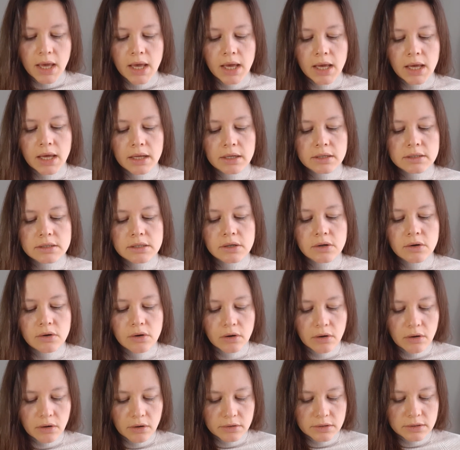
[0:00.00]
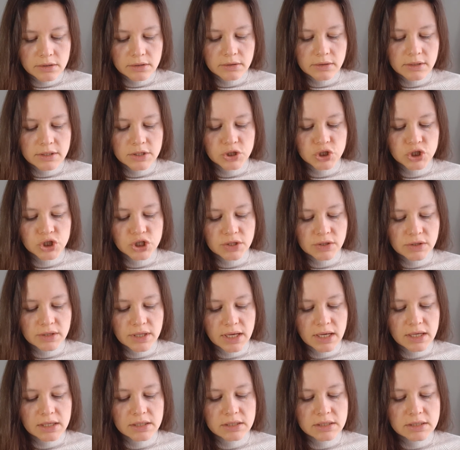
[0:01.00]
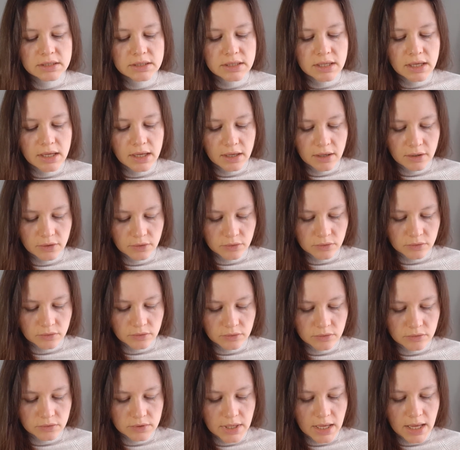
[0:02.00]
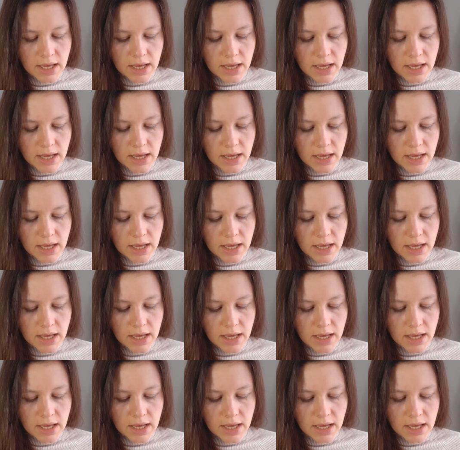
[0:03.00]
and accordingly she laid down